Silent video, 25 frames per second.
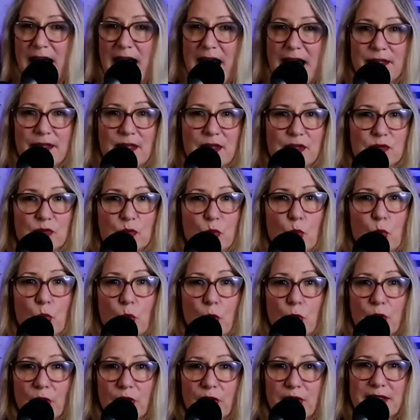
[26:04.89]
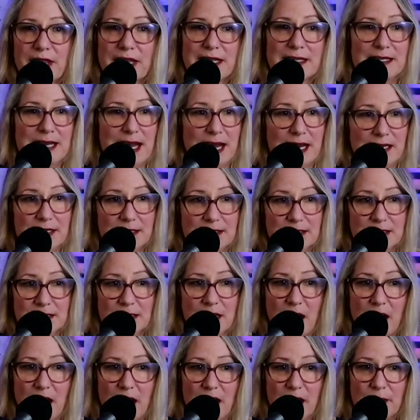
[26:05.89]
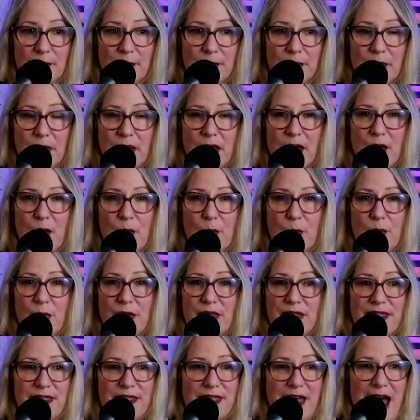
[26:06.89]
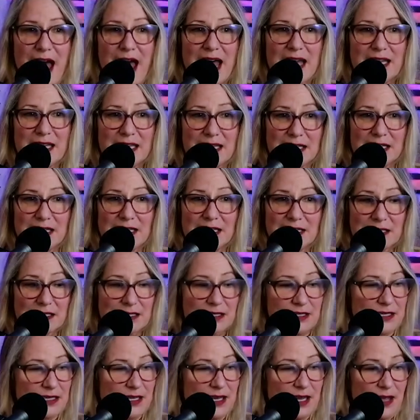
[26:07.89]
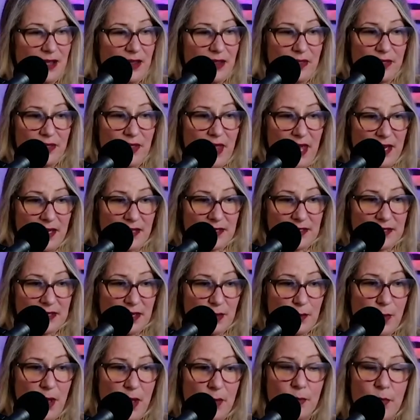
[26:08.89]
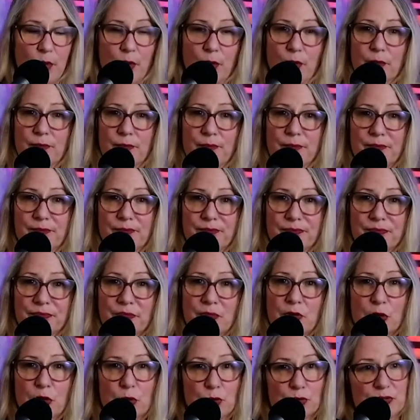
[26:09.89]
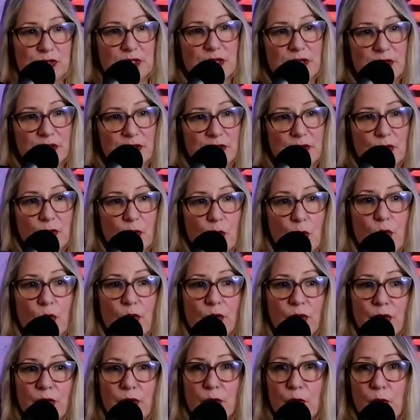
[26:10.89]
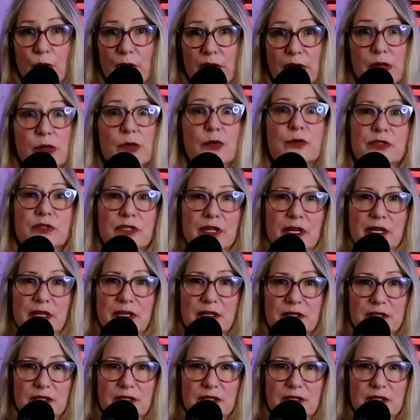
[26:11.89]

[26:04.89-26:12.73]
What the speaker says: And that's work that takes time, but that is the memo. Use it or we lose it.